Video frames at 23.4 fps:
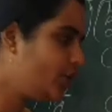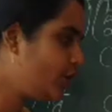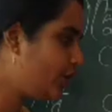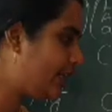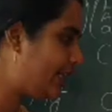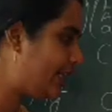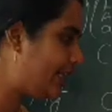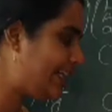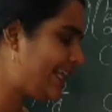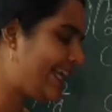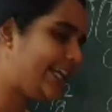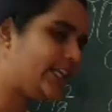You
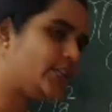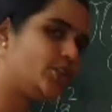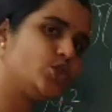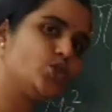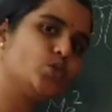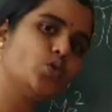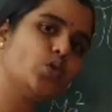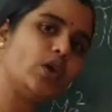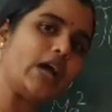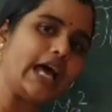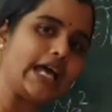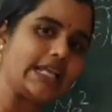can take
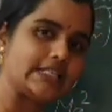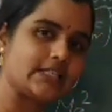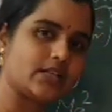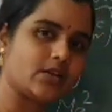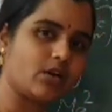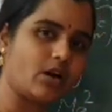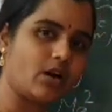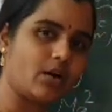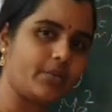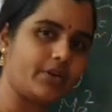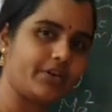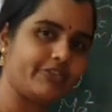2 as a
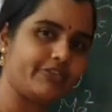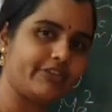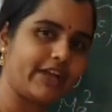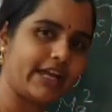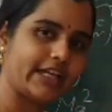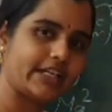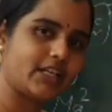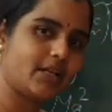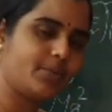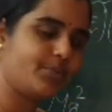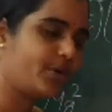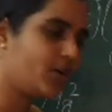common
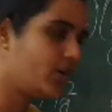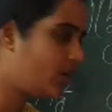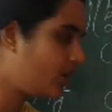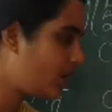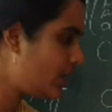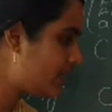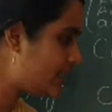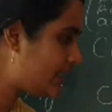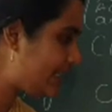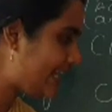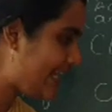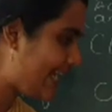factor
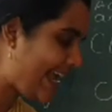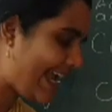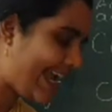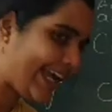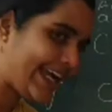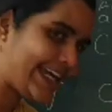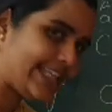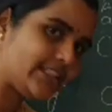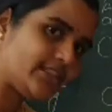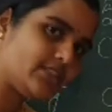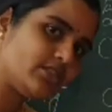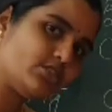because A
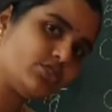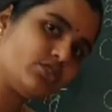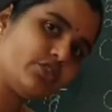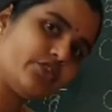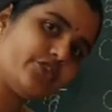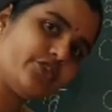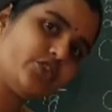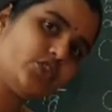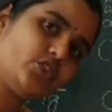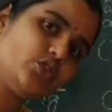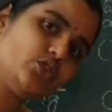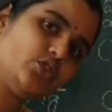consists
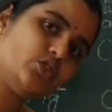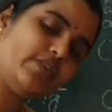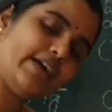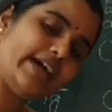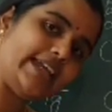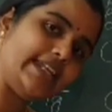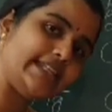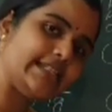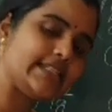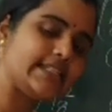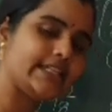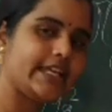of 2
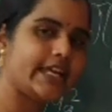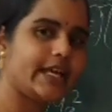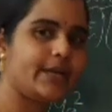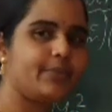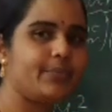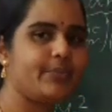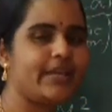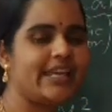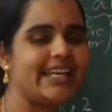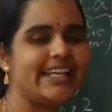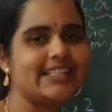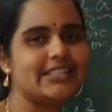valency
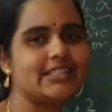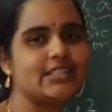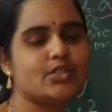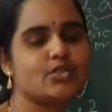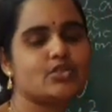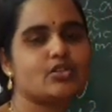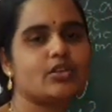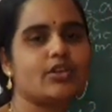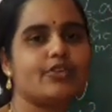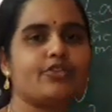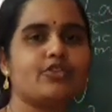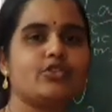and B
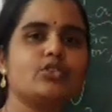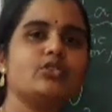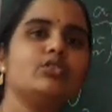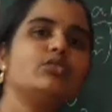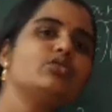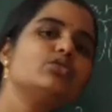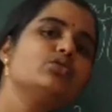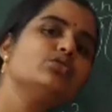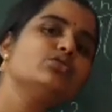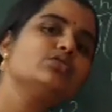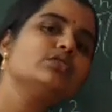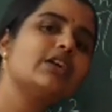consists of
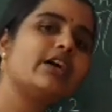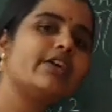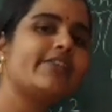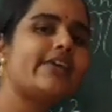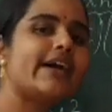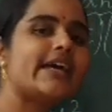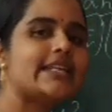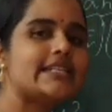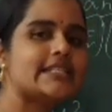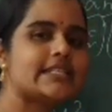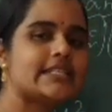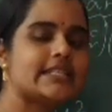2 2s are
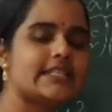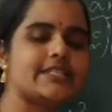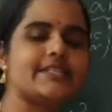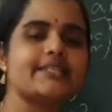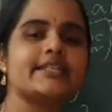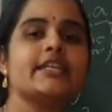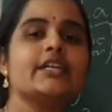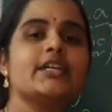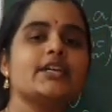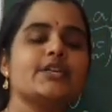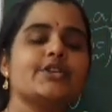valencies.